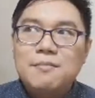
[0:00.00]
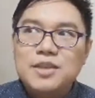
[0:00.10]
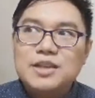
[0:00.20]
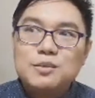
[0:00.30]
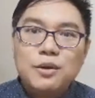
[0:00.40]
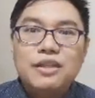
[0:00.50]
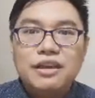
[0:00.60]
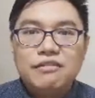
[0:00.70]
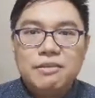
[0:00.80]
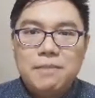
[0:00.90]
is worthy
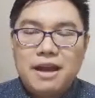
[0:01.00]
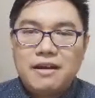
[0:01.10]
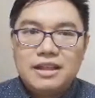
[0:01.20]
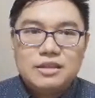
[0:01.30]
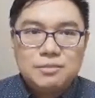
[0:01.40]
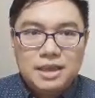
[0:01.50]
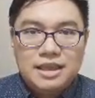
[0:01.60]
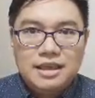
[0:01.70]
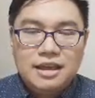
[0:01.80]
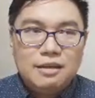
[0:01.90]
of a merit to make,
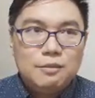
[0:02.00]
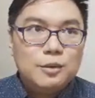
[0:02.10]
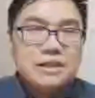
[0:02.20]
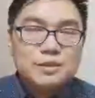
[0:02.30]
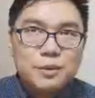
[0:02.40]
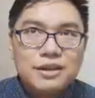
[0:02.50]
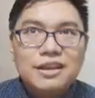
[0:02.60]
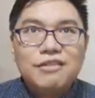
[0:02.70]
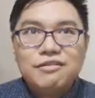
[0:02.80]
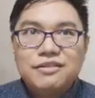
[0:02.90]
it's worthy
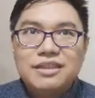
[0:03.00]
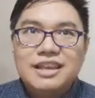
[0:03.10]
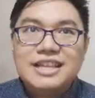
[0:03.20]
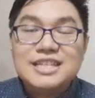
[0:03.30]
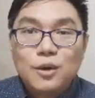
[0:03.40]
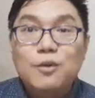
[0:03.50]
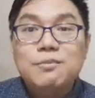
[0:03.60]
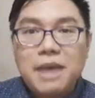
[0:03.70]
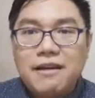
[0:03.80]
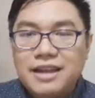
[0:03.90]
of its own
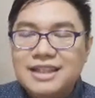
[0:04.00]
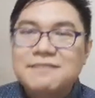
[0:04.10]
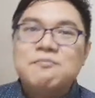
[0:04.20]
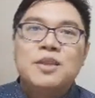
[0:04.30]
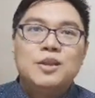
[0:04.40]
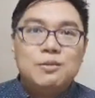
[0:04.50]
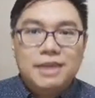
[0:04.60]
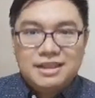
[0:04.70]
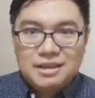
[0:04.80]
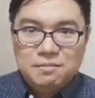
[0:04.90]
merit to
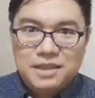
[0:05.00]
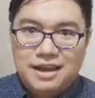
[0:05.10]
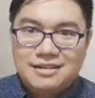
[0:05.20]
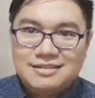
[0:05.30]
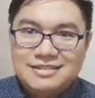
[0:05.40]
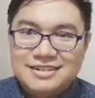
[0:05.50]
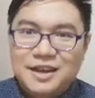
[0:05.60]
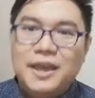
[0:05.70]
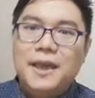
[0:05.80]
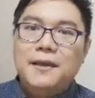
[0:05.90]
make top
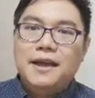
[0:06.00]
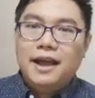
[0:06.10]
10. Okay?